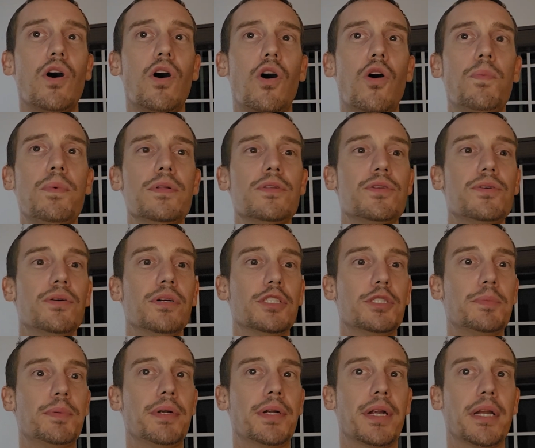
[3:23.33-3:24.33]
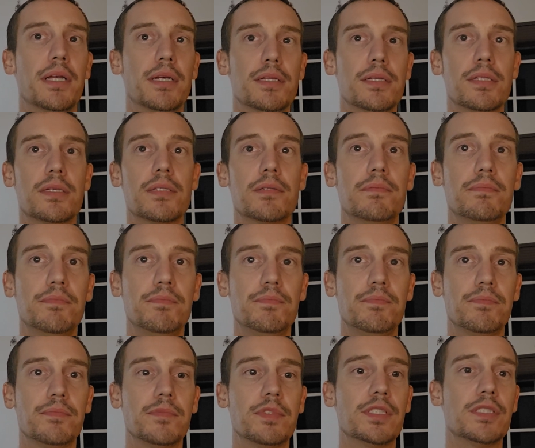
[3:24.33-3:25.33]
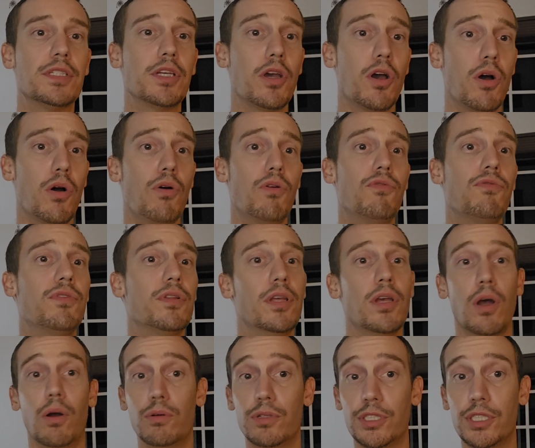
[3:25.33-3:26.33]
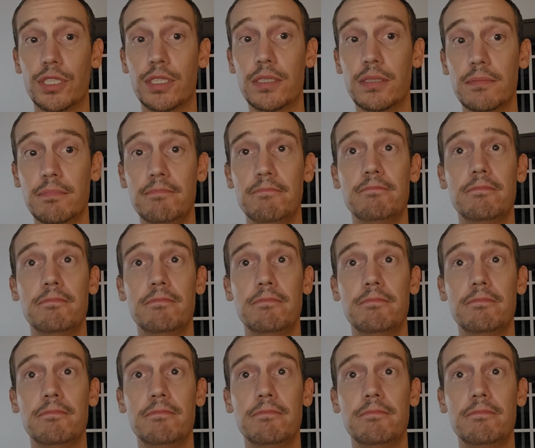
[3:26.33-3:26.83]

Open to experience, that's the O for the ocean.